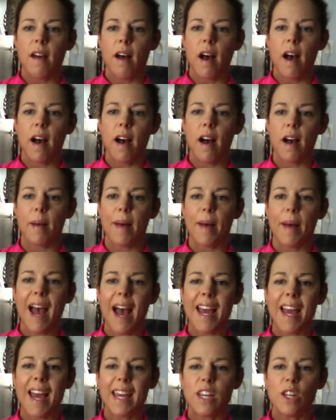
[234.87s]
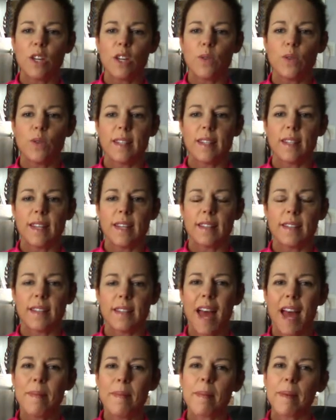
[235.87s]
I use these.
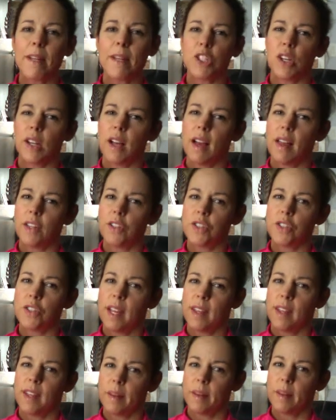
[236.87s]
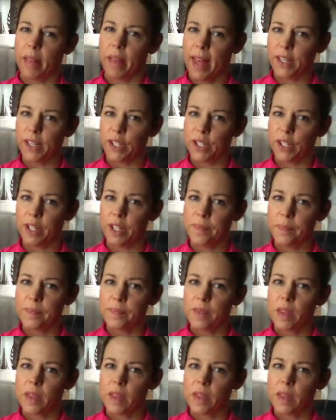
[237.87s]
I make my Shakeology in the blender,